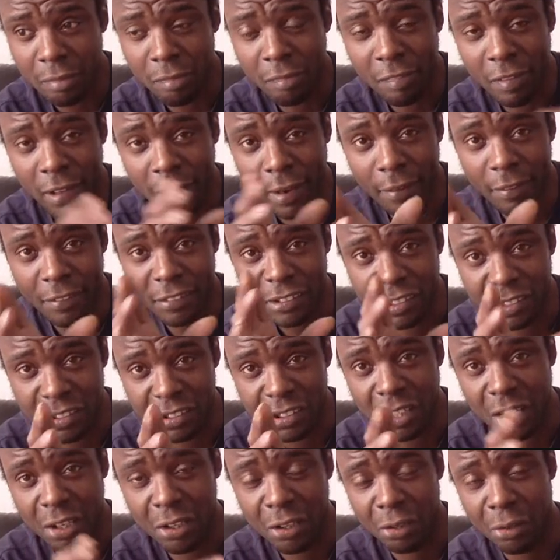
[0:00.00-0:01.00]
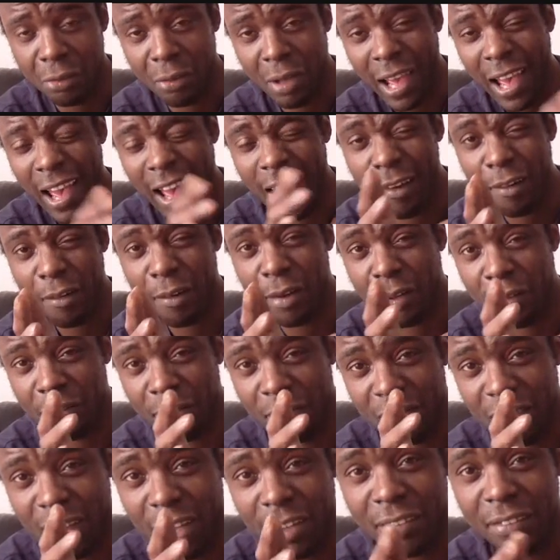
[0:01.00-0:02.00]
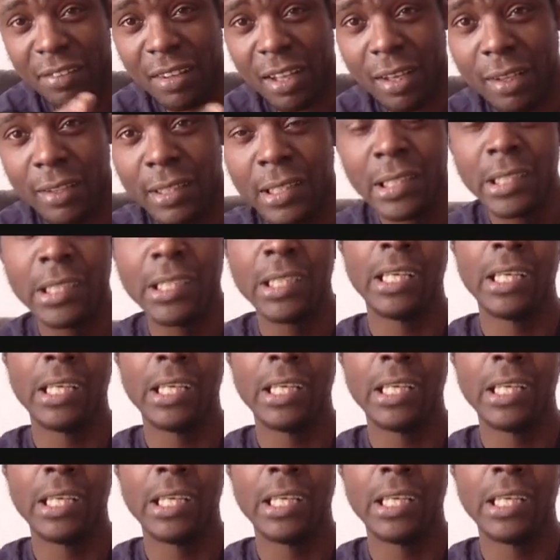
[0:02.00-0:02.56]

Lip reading: fair I should show you how I've done that.